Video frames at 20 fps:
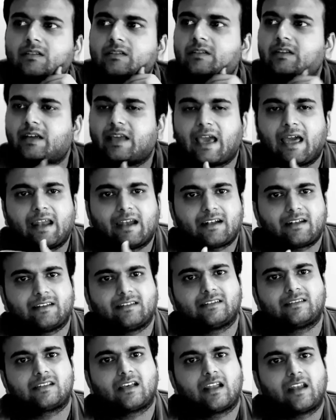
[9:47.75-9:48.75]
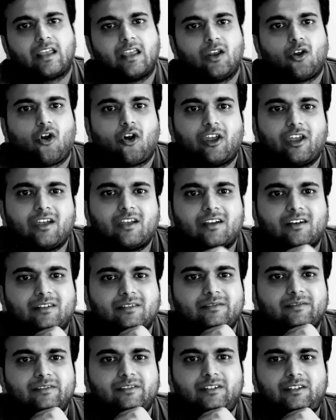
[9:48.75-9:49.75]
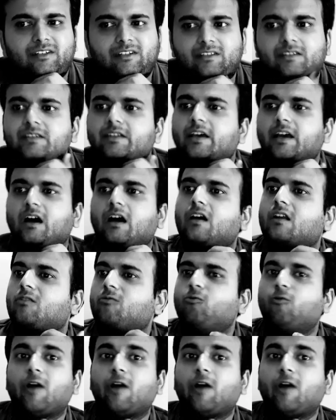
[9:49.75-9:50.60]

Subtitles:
the characters are heroic, they are